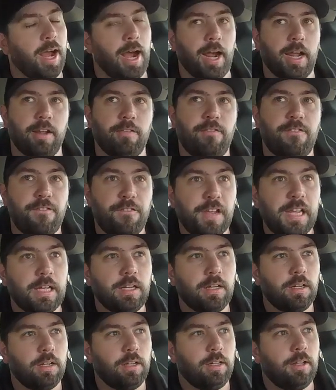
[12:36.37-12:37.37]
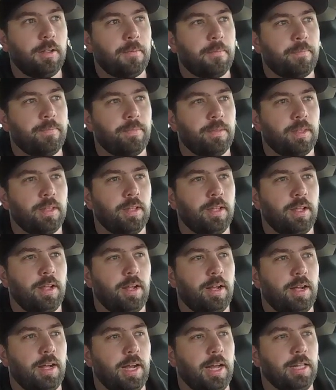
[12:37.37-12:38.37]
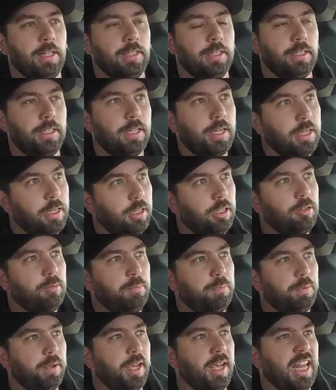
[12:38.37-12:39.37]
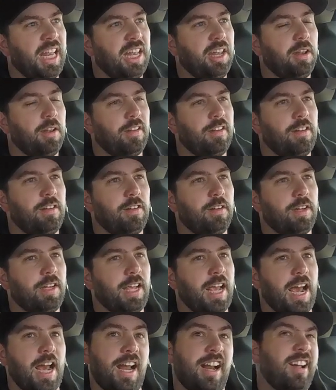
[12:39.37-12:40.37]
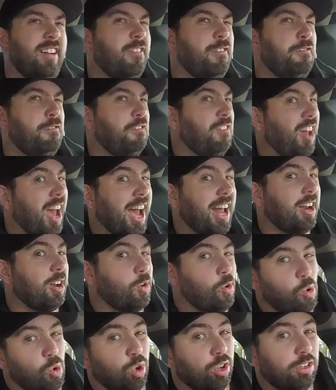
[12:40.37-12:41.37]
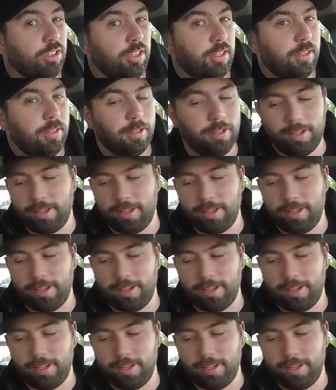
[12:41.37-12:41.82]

I feel a little bit kind of fat and old.